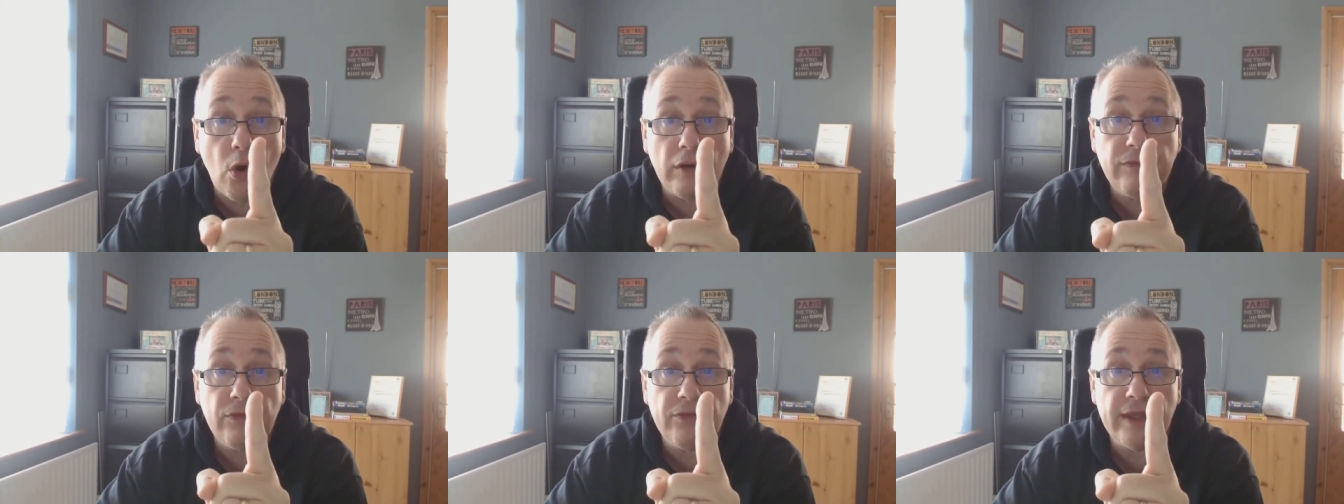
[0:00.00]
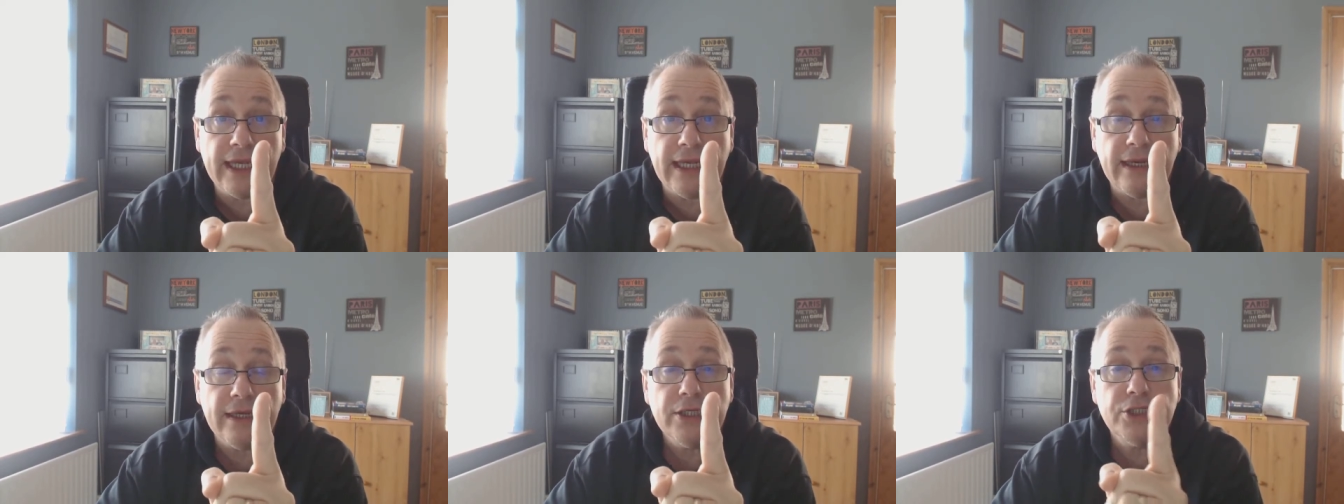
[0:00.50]
one
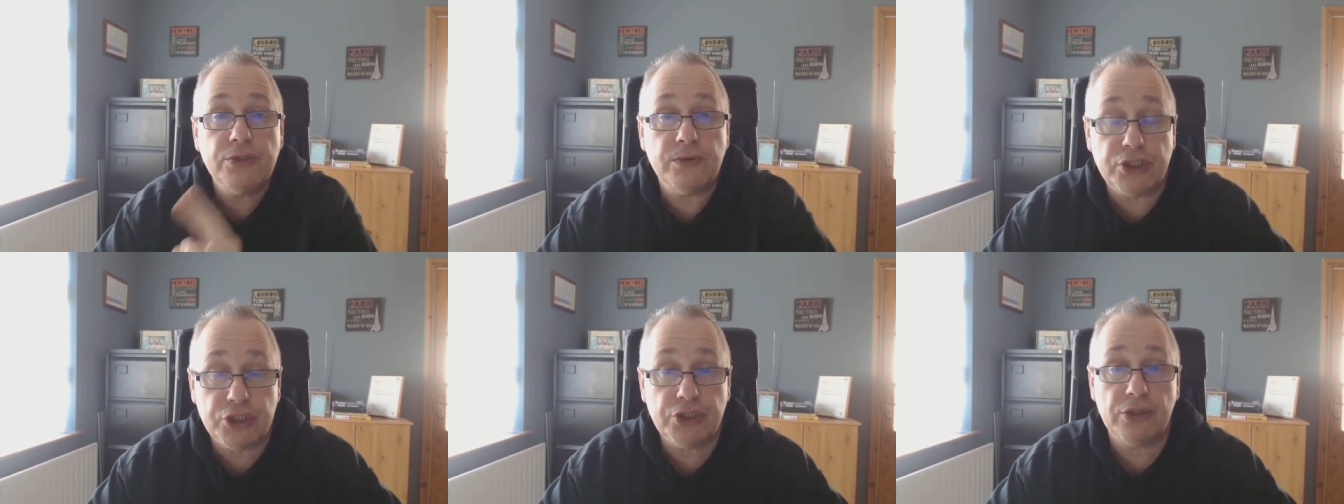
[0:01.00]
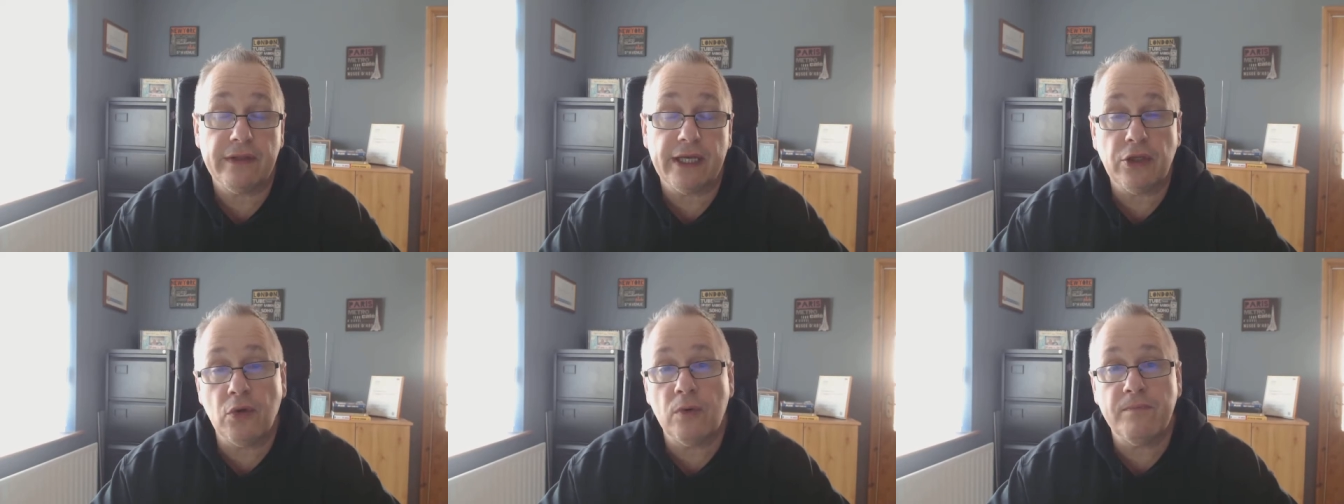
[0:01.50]
thing to ensure
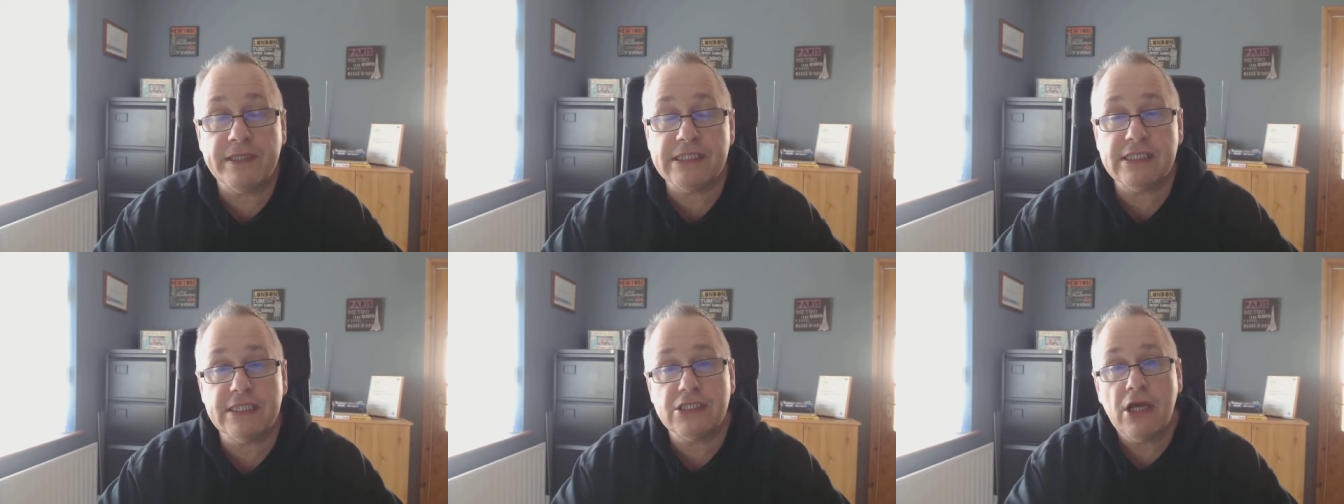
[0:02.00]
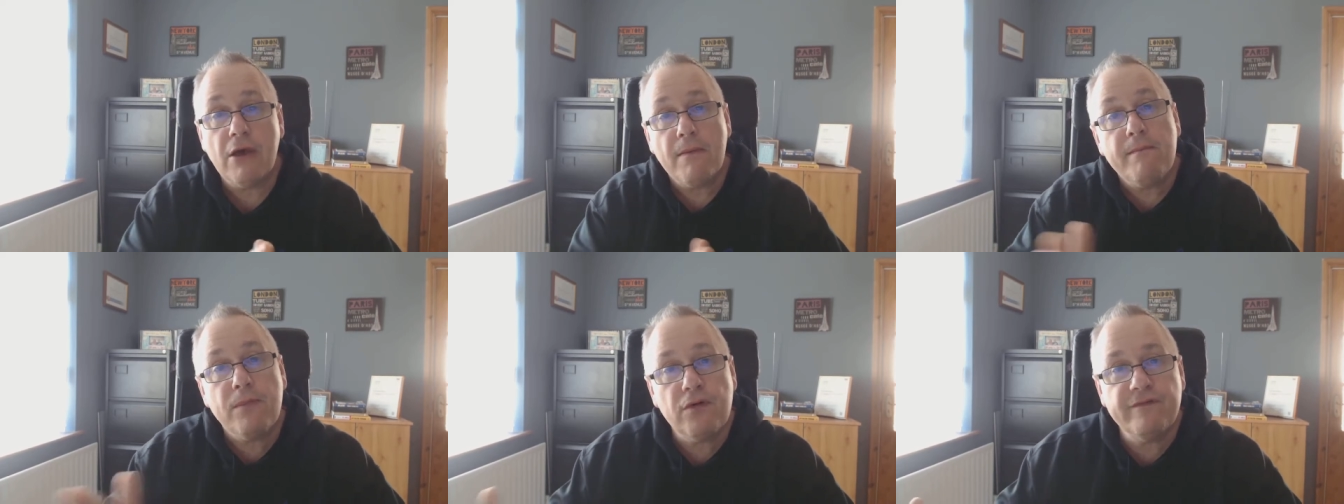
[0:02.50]
that your business
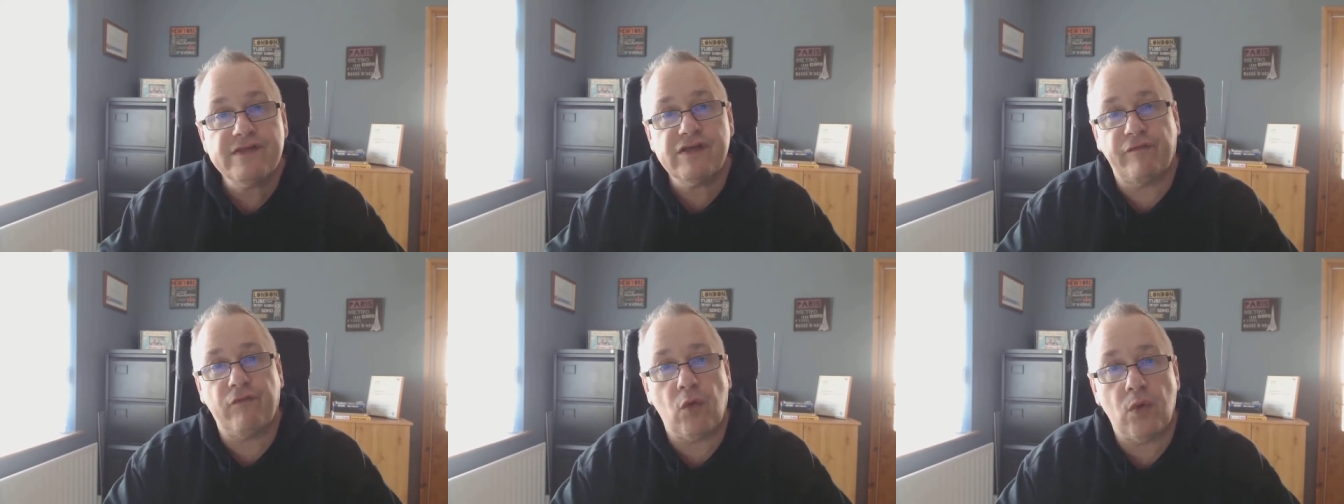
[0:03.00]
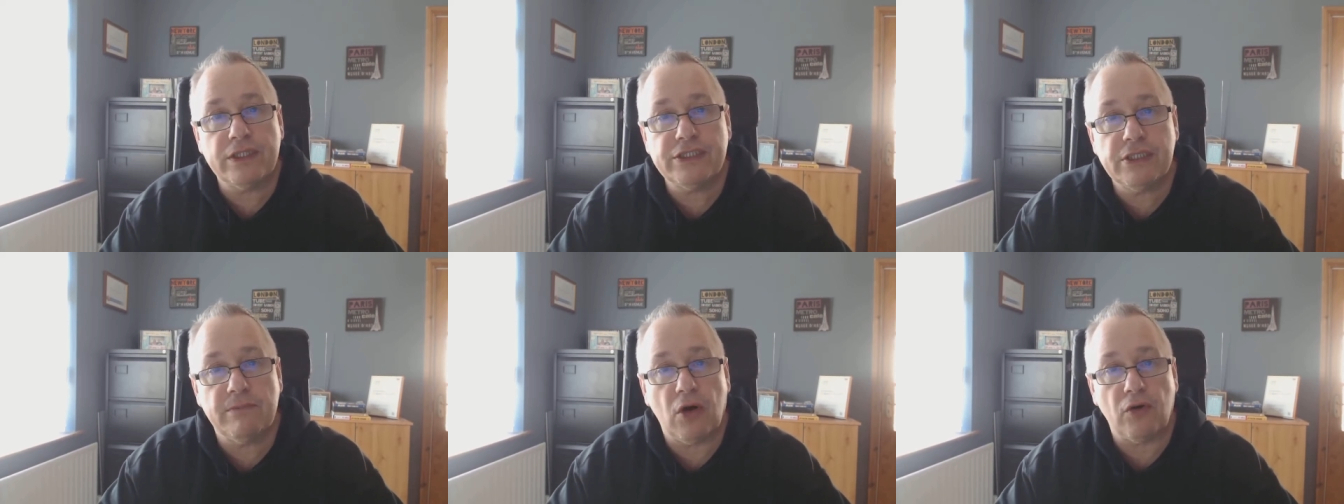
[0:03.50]
moves forward
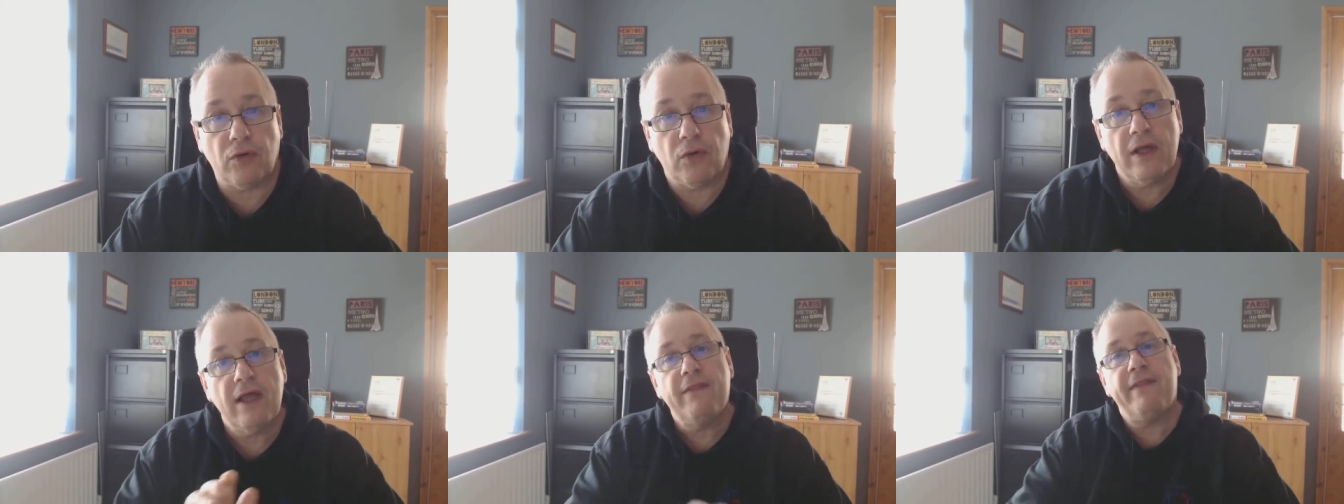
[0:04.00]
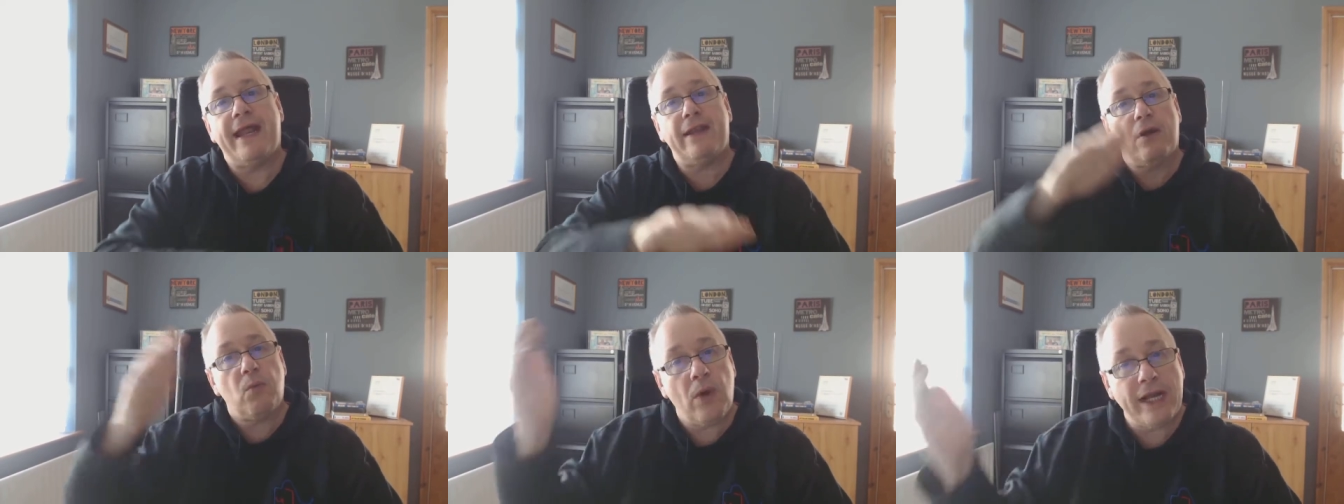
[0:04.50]
tomorrow.
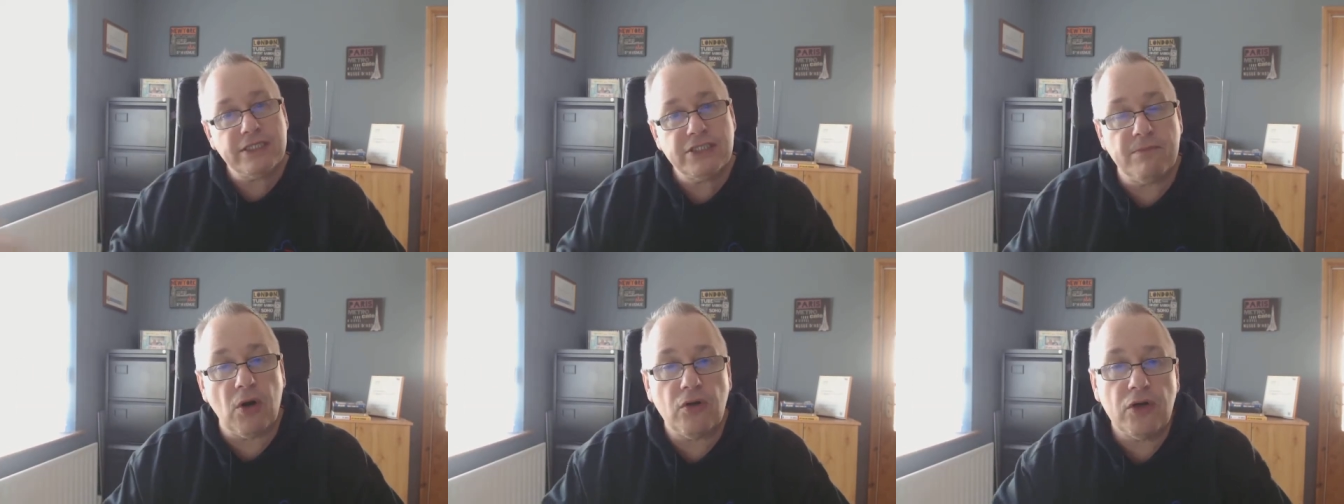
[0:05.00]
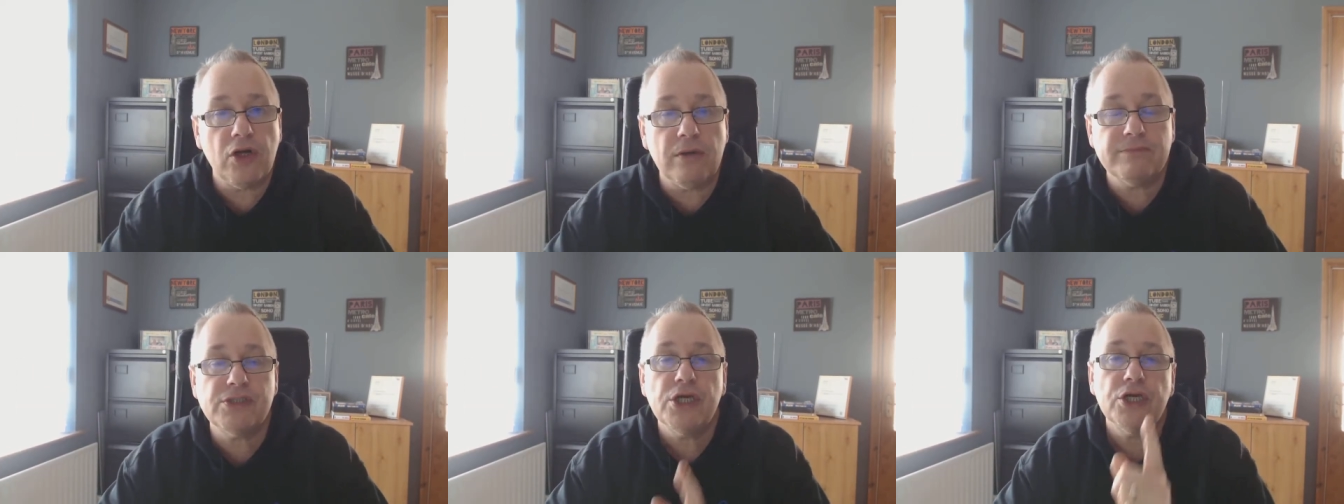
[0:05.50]
Then when tomorrow
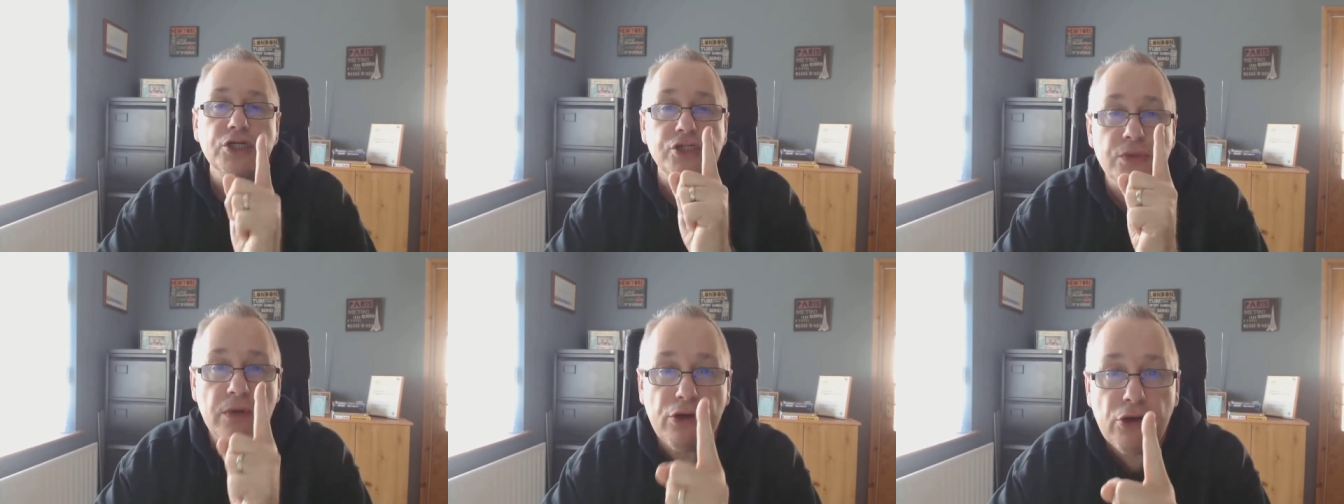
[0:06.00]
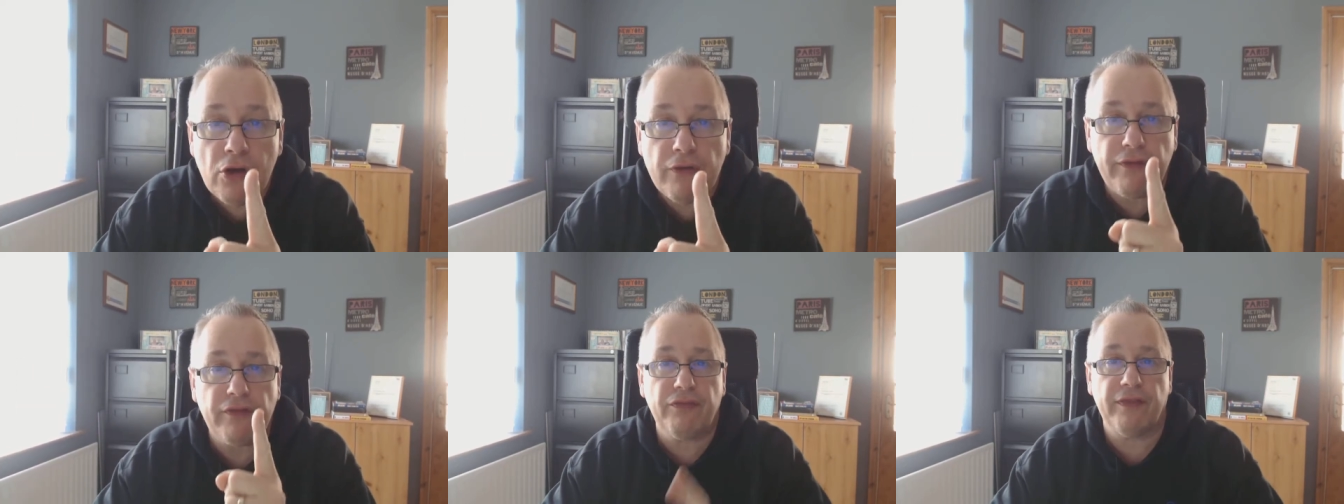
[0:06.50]
comes, do
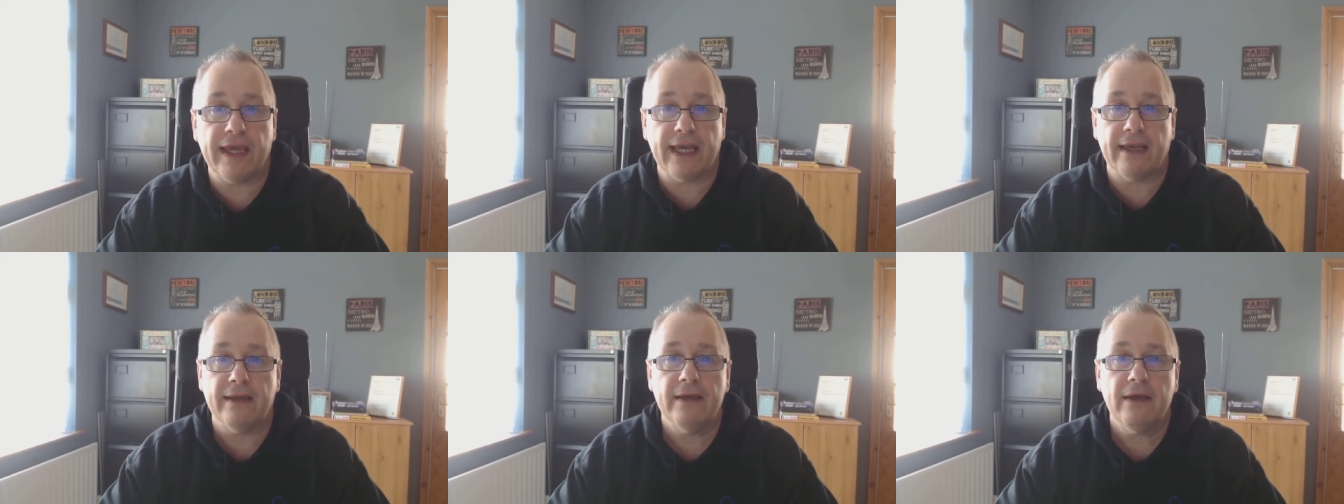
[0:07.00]
another thing.